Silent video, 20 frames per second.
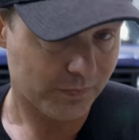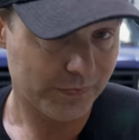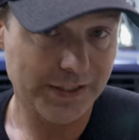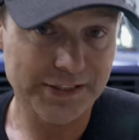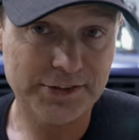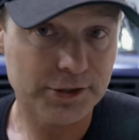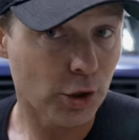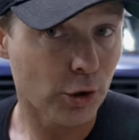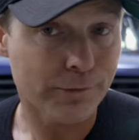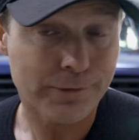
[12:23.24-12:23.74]

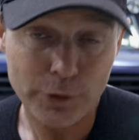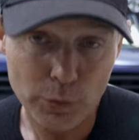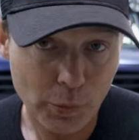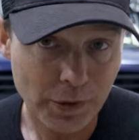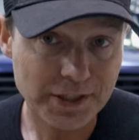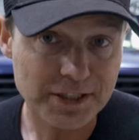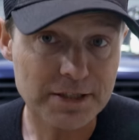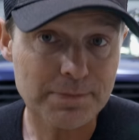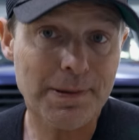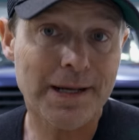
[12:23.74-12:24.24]
And so if you
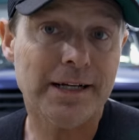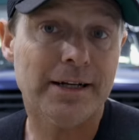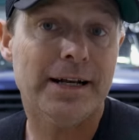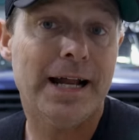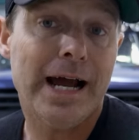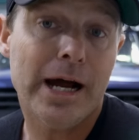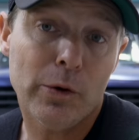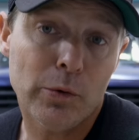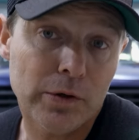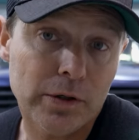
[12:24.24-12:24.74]
want to spend an
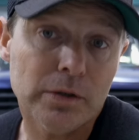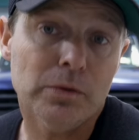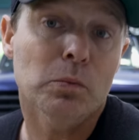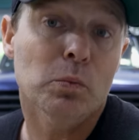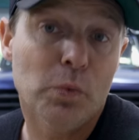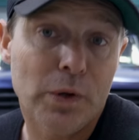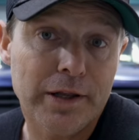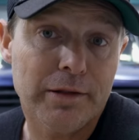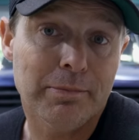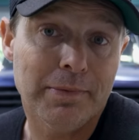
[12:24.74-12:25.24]
hour
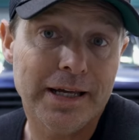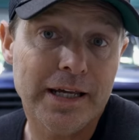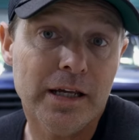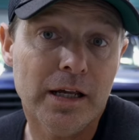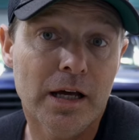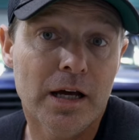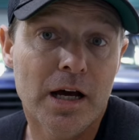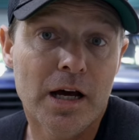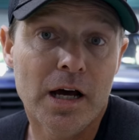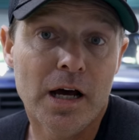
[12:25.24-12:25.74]
with me,
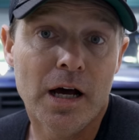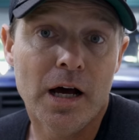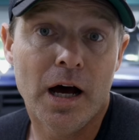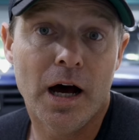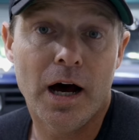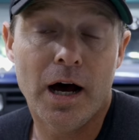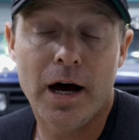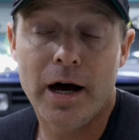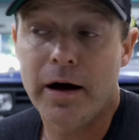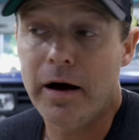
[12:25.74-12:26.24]

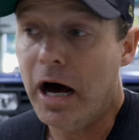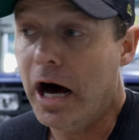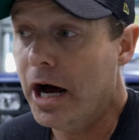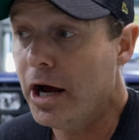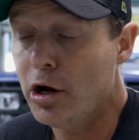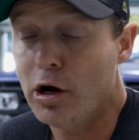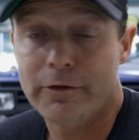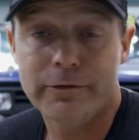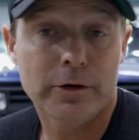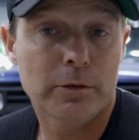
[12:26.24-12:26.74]
uh,
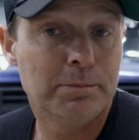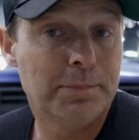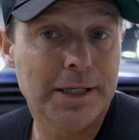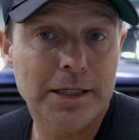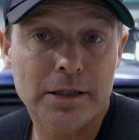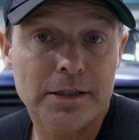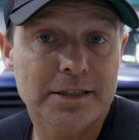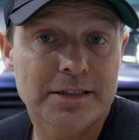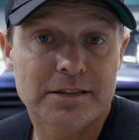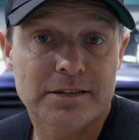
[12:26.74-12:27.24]
I offer
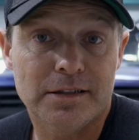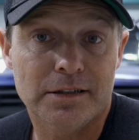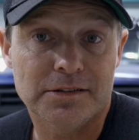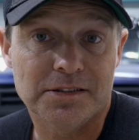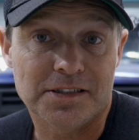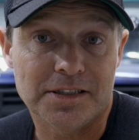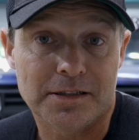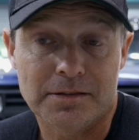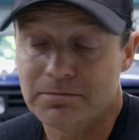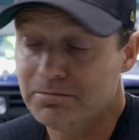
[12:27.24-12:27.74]
build
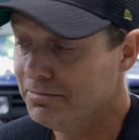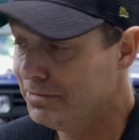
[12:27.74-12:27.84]
consulting.